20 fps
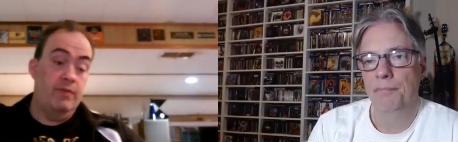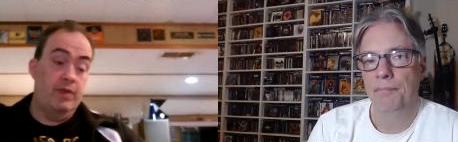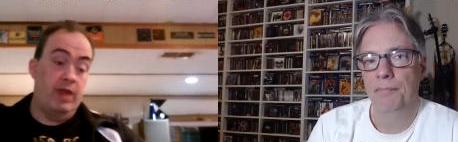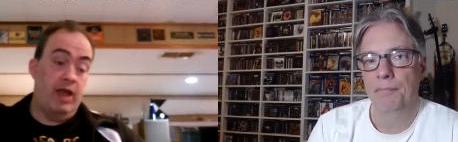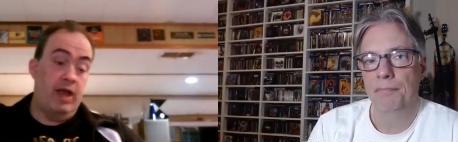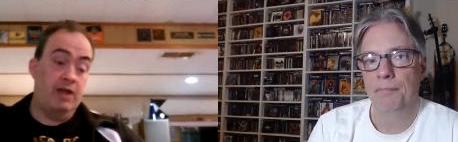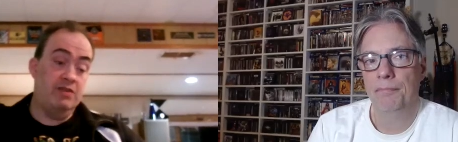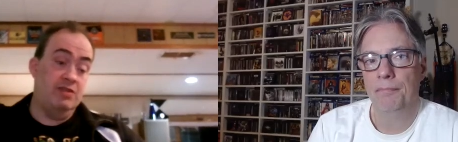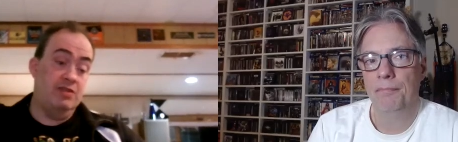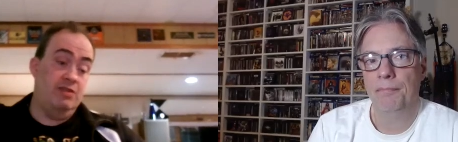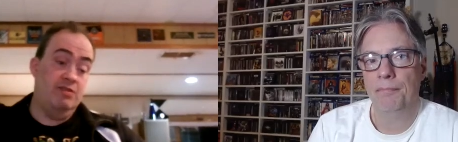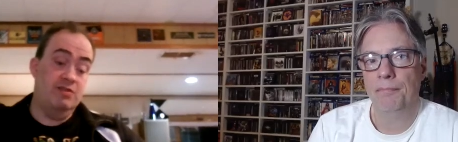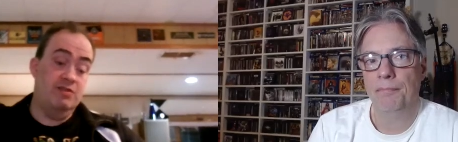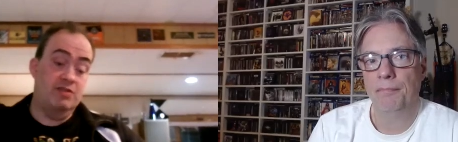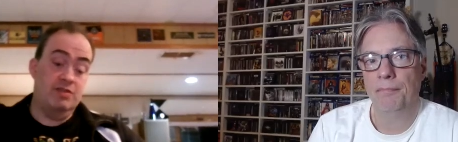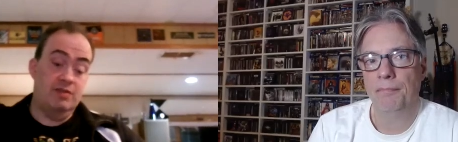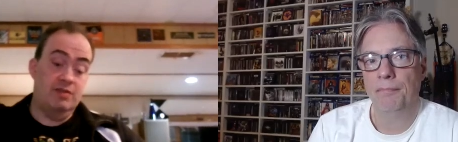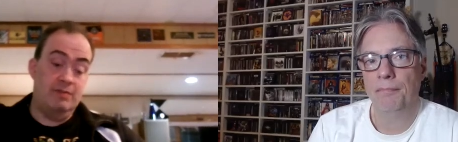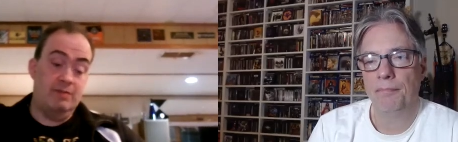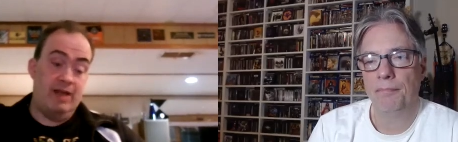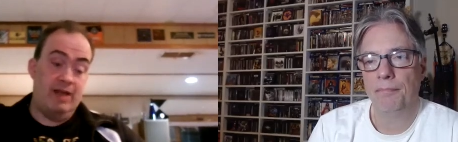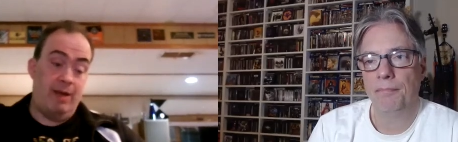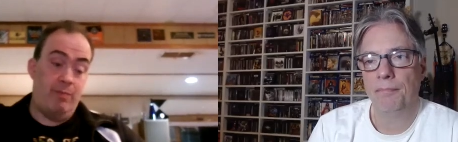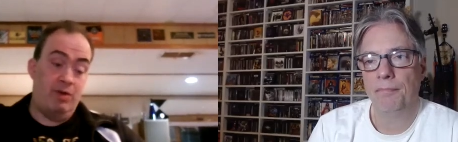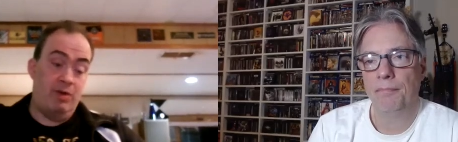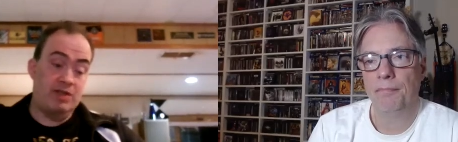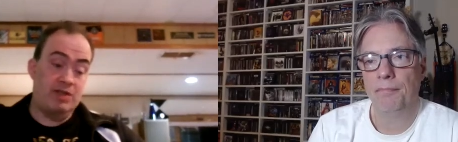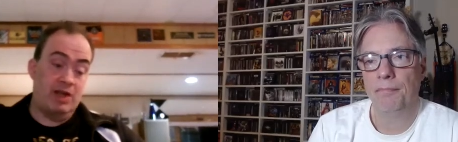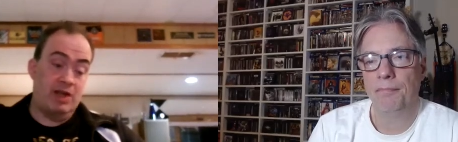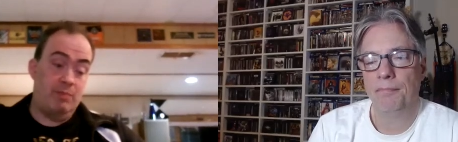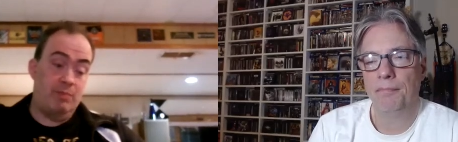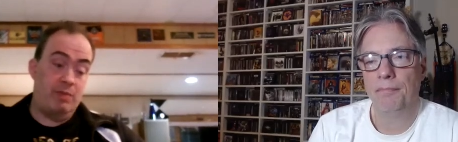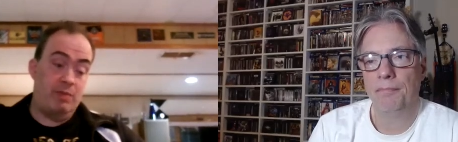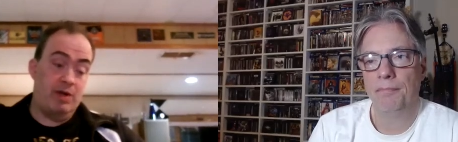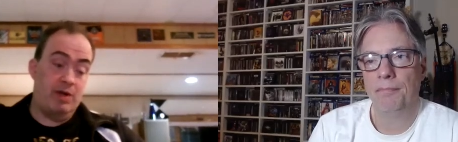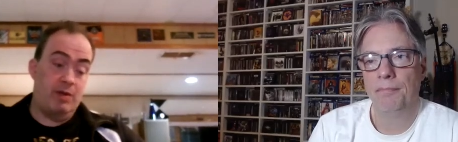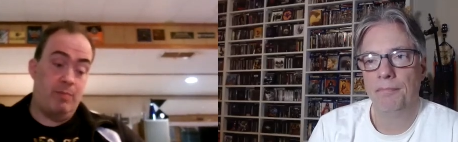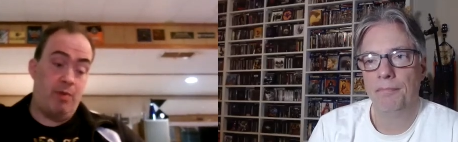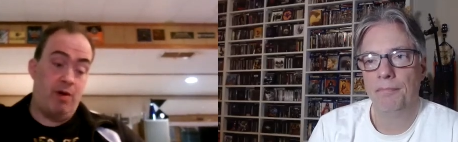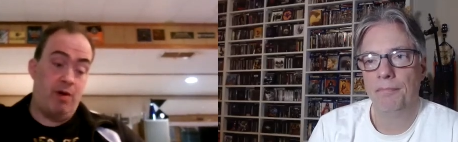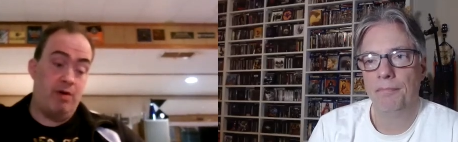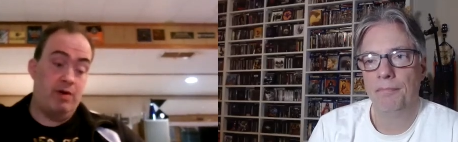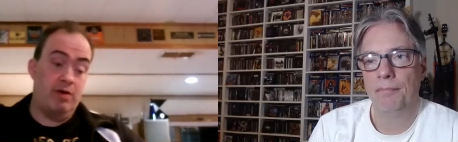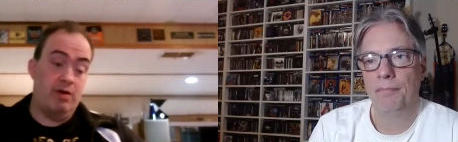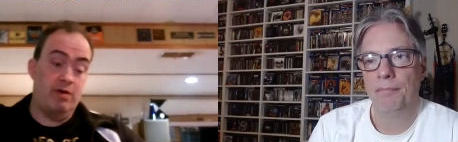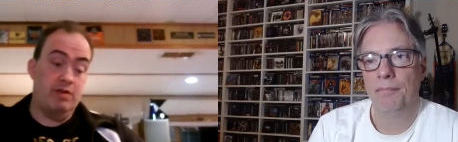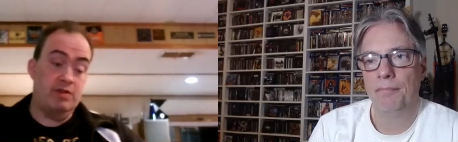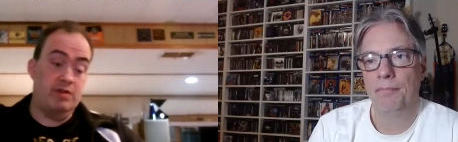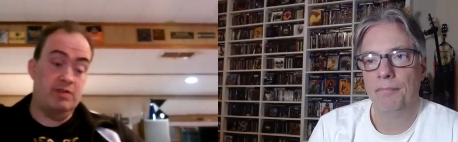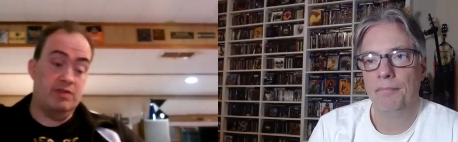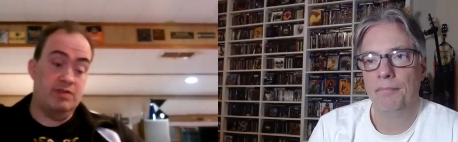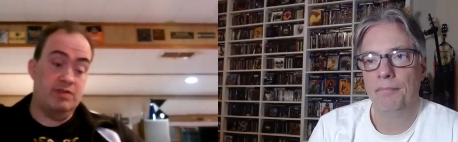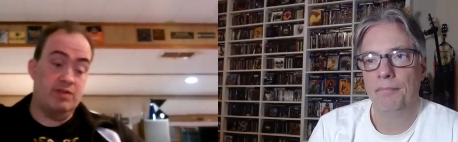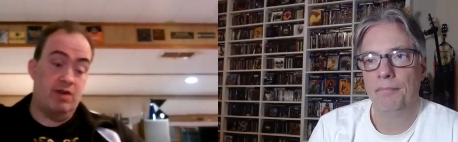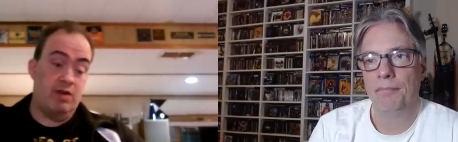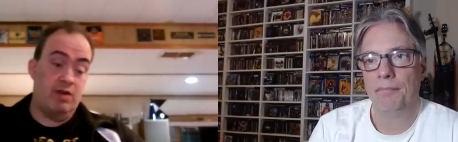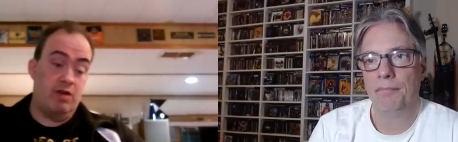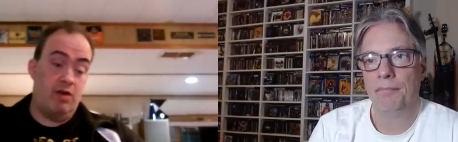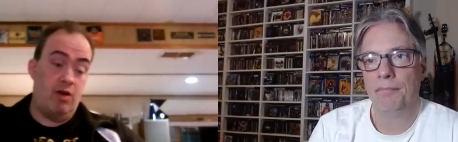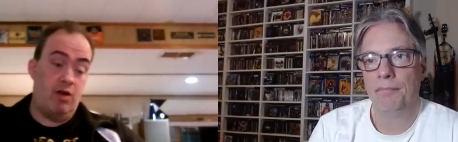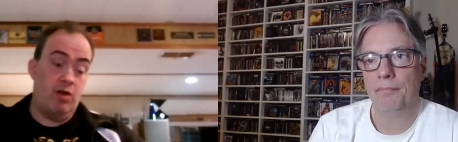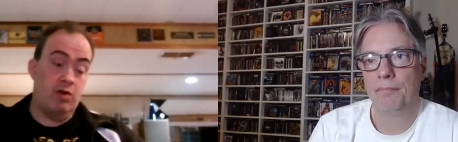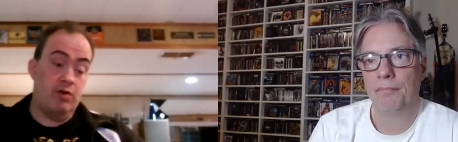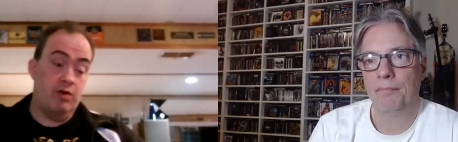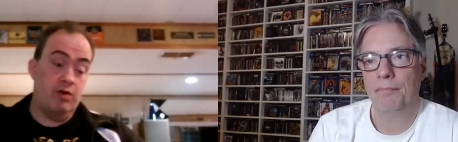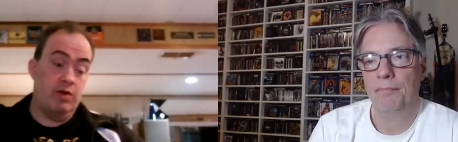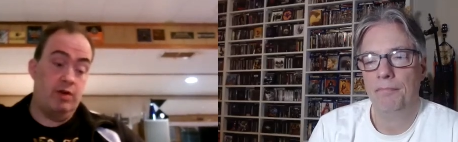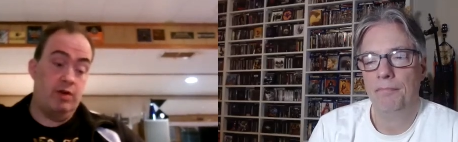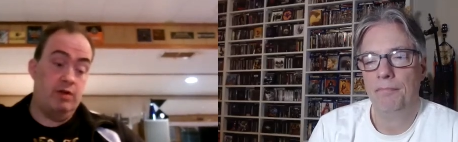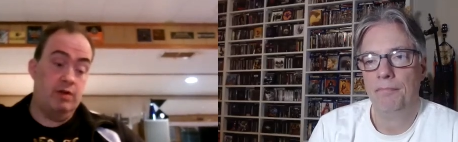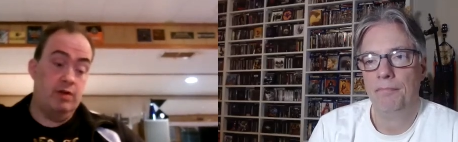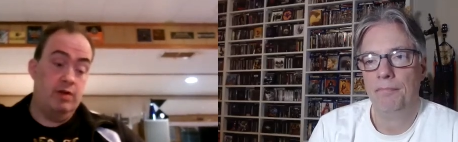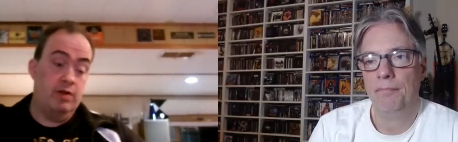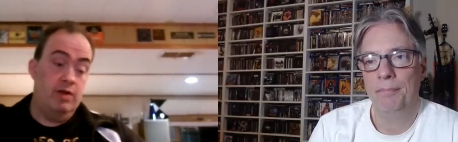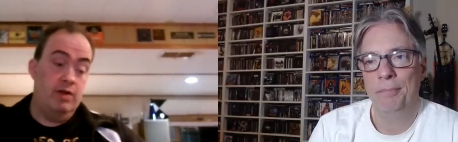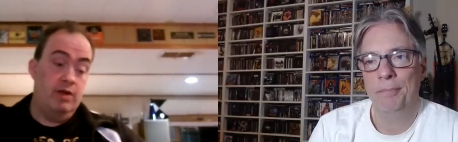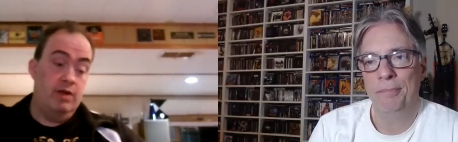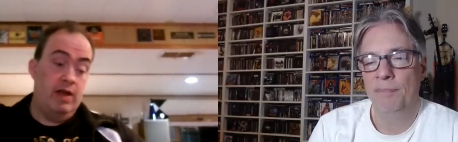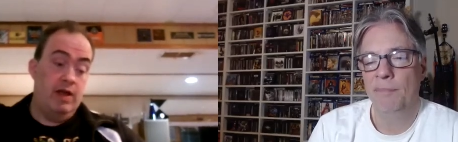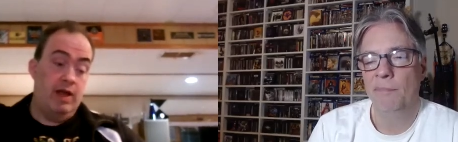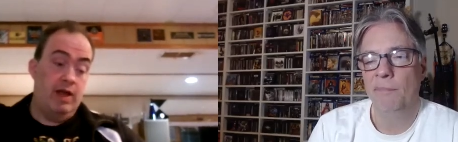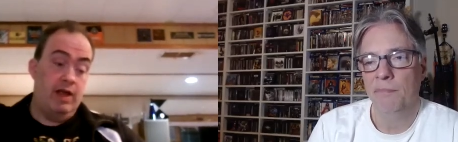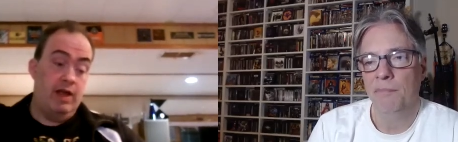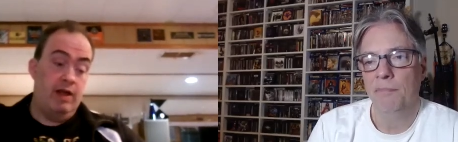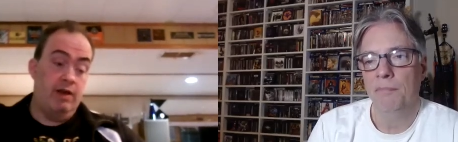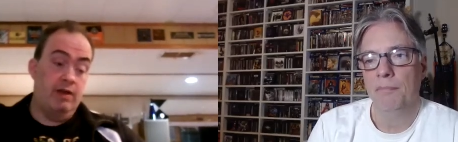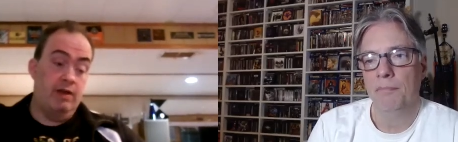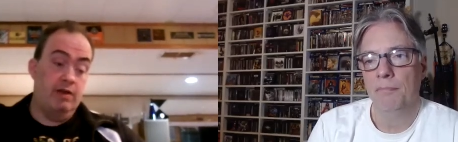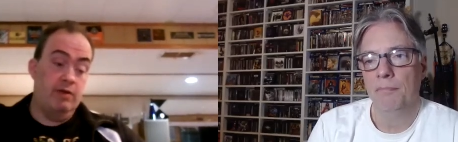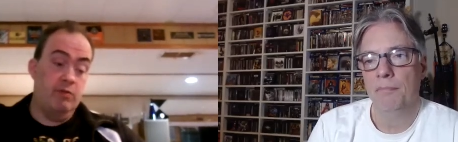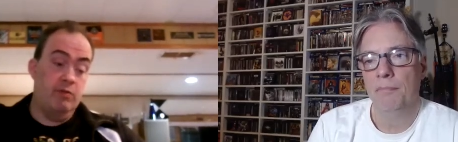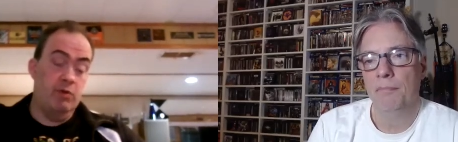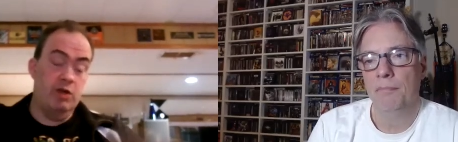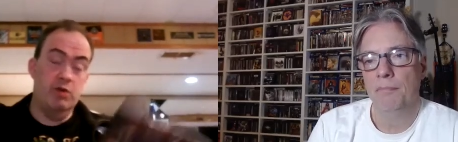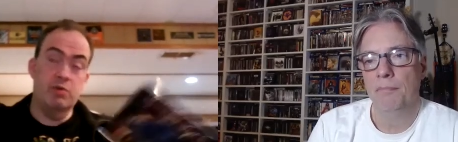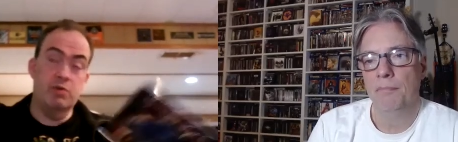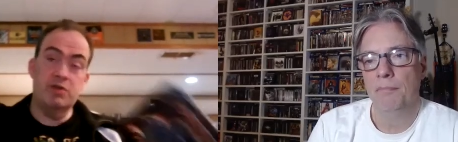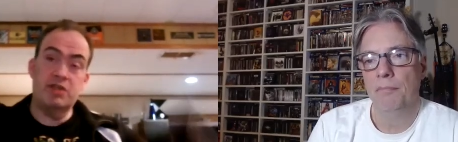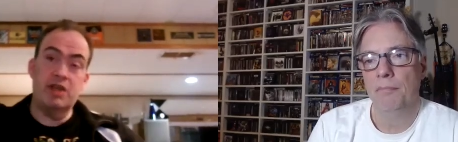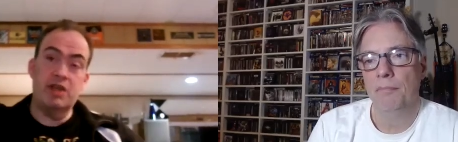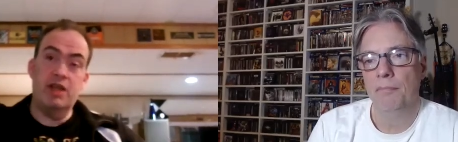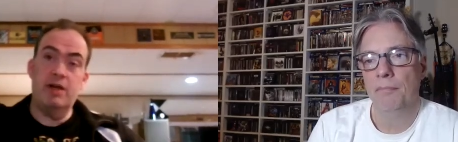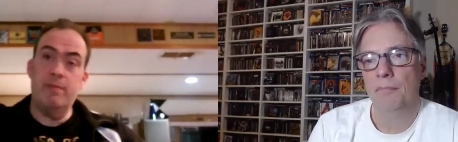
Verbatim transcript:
Speaker 1: actually, there's not much I can pick apart here. This is all good. And what you were saying